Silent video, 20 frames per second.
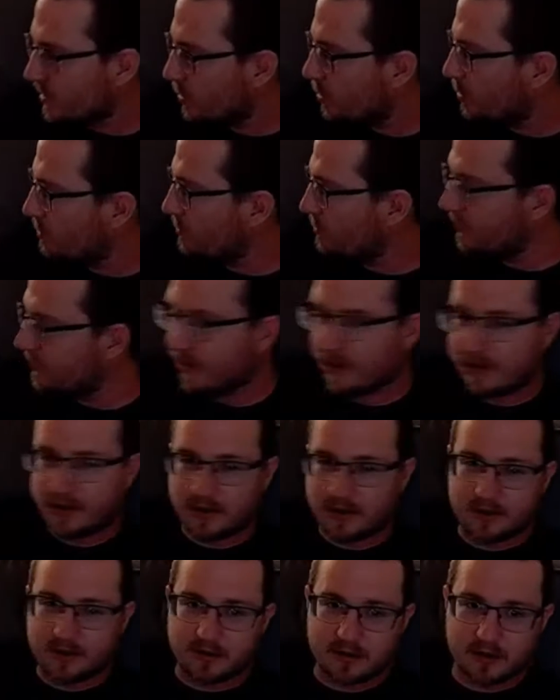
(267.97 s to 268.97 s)
The whole movie, I
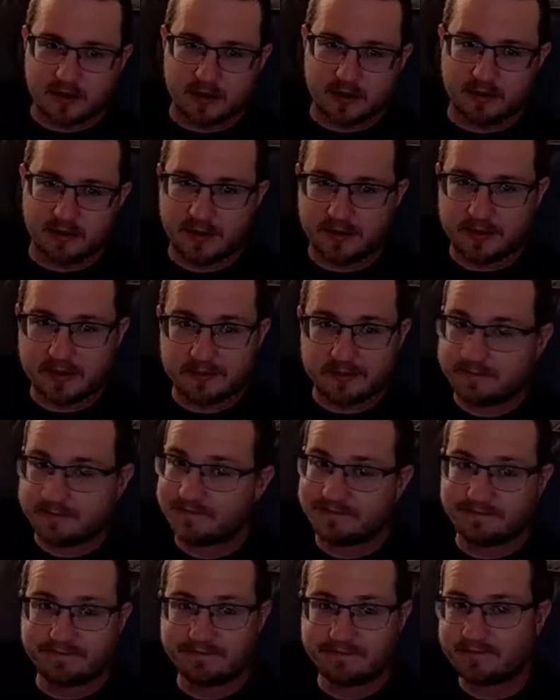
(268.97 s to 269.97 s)
thought she was gonna get raped.
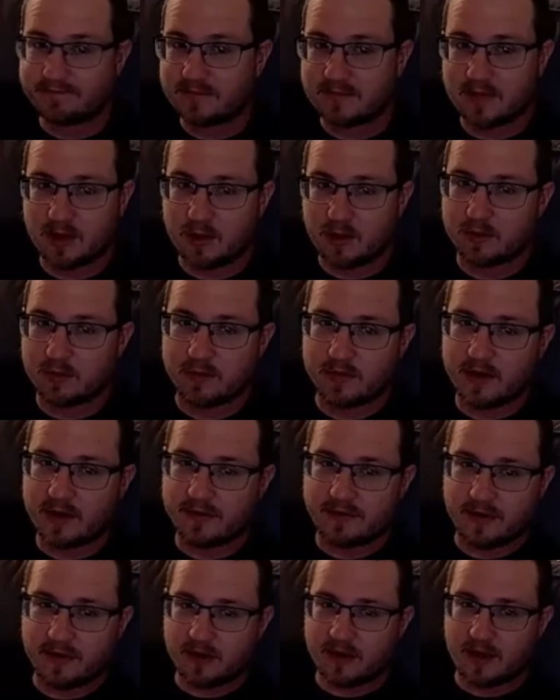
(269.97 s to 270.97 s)
The whole movie, I
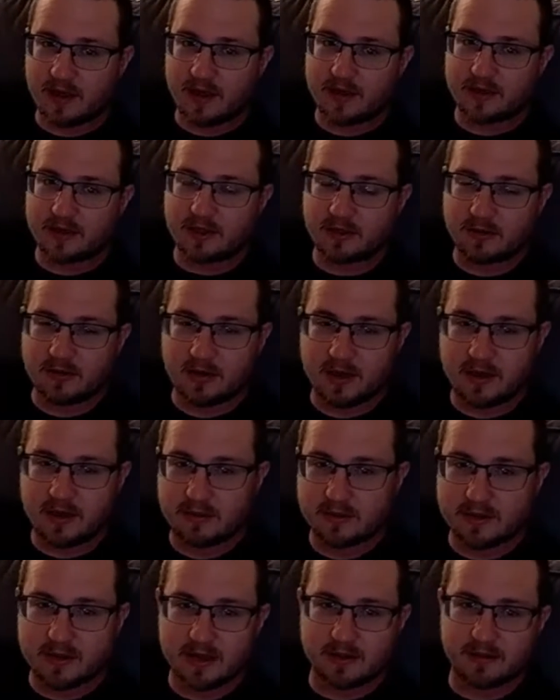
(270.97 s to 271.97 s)
felt like he
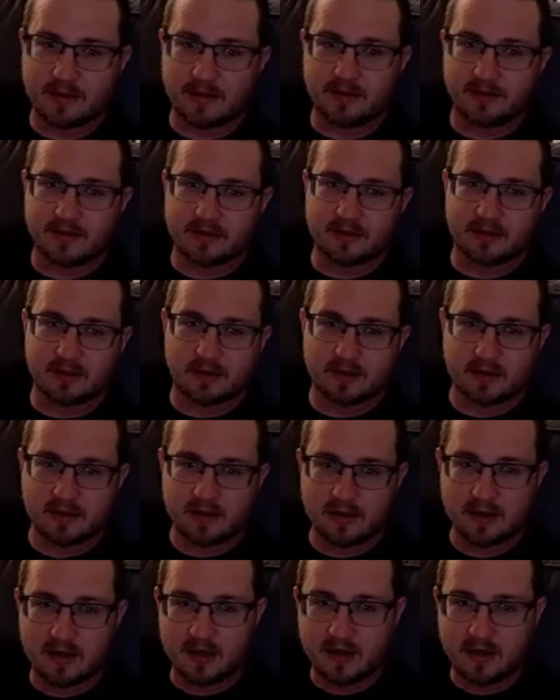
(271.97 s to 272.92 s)
was gonna be invisible,